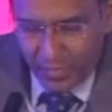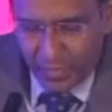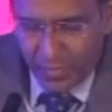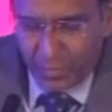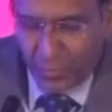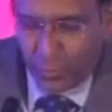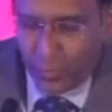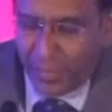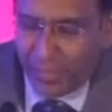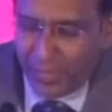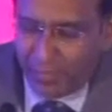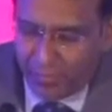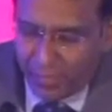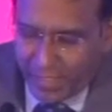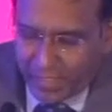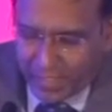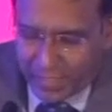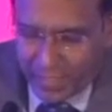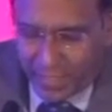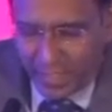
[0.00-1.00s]
to
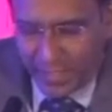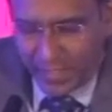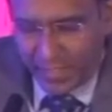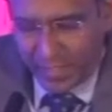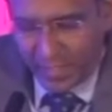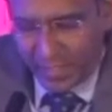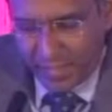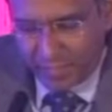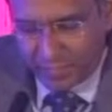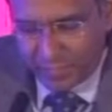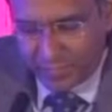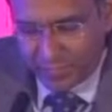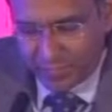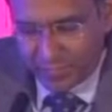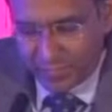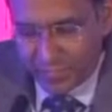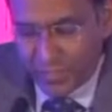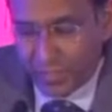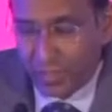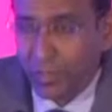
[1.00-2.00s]
invest in India,
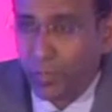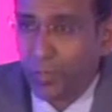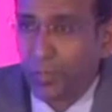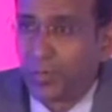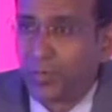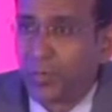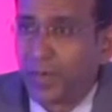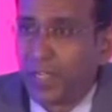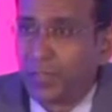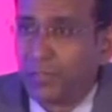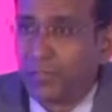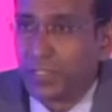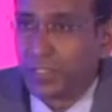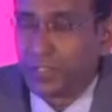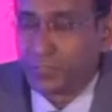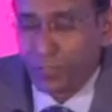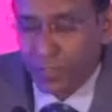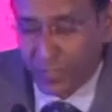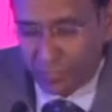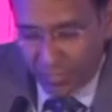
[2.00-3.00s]
the growth drivers
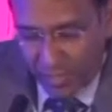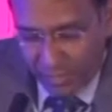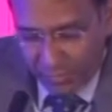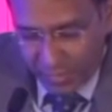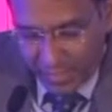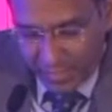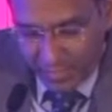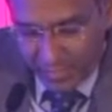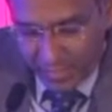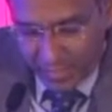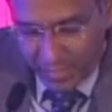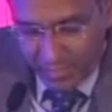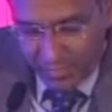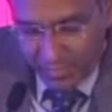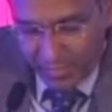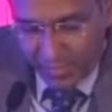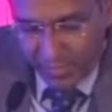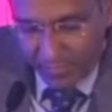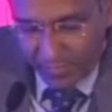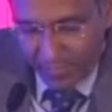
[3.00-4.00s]
for the pharma
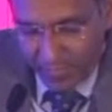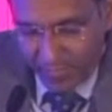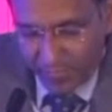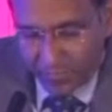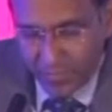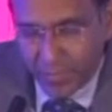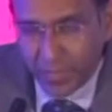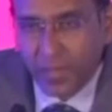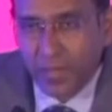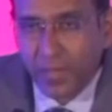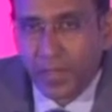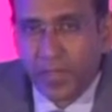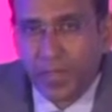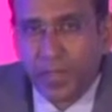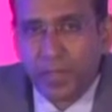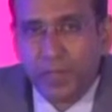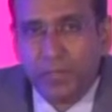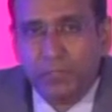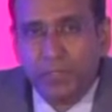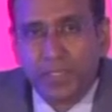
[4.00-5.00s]
industry.
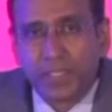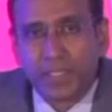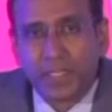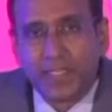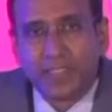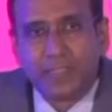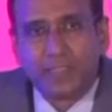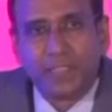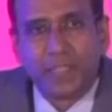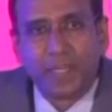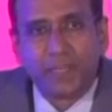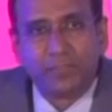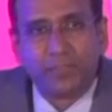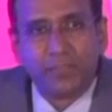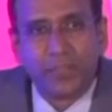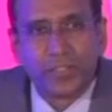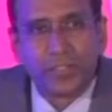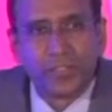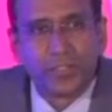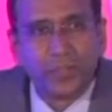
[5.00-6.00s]
Besides that, we
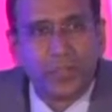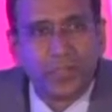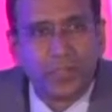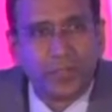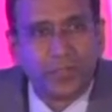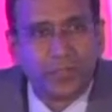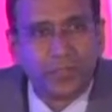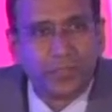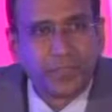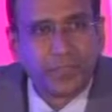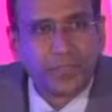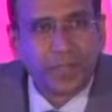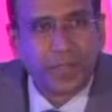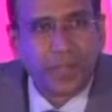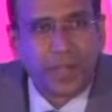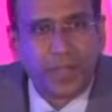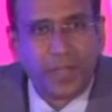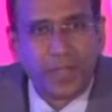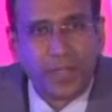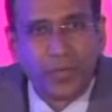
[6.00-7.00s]
are sure
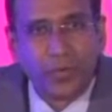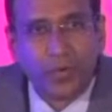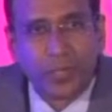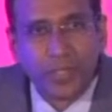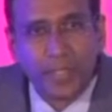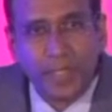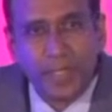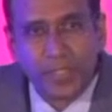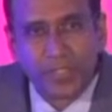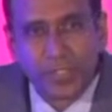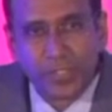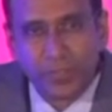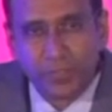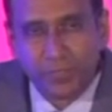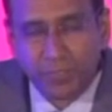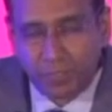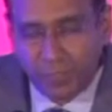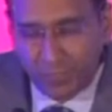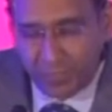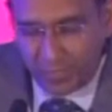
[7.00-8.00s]
under your
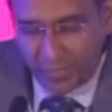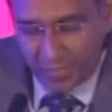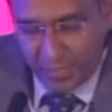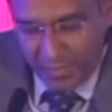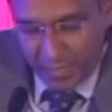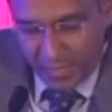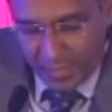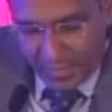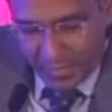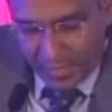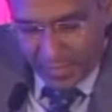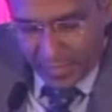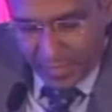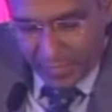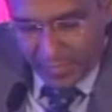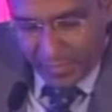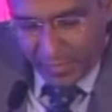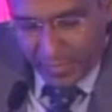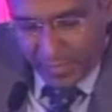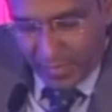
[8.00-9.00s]
leadership,
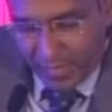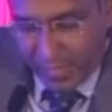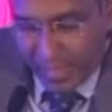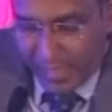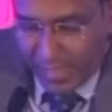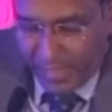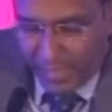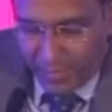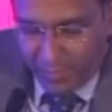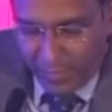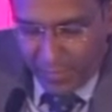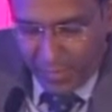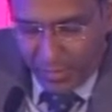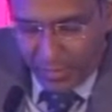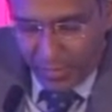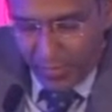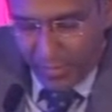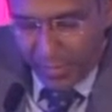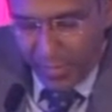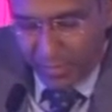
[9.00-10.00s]
IDMA
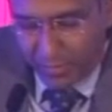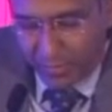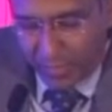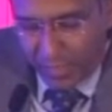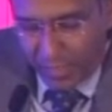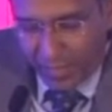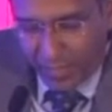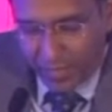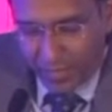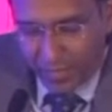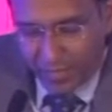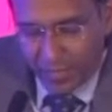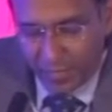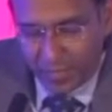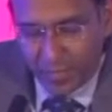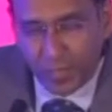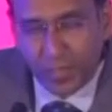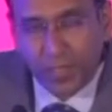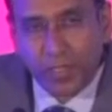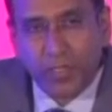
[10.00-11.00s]
or IDMA
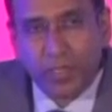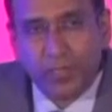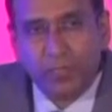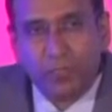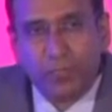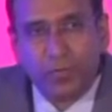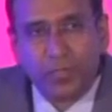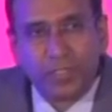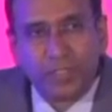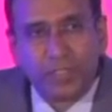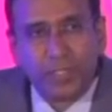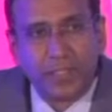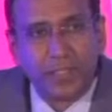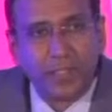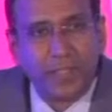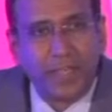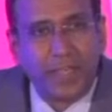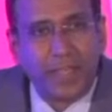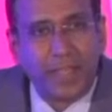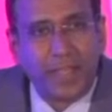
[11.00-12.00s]
would
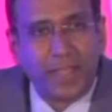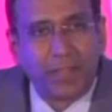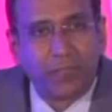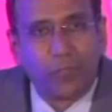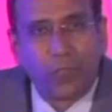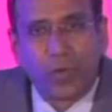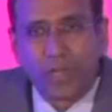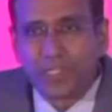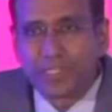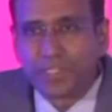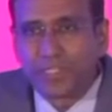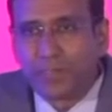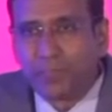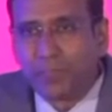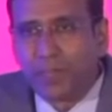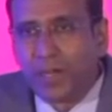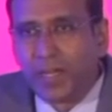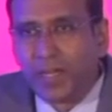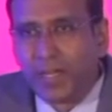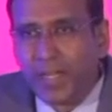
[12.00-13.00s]
certainly take one step
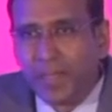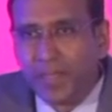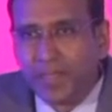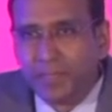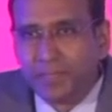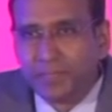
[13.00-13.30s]
ahead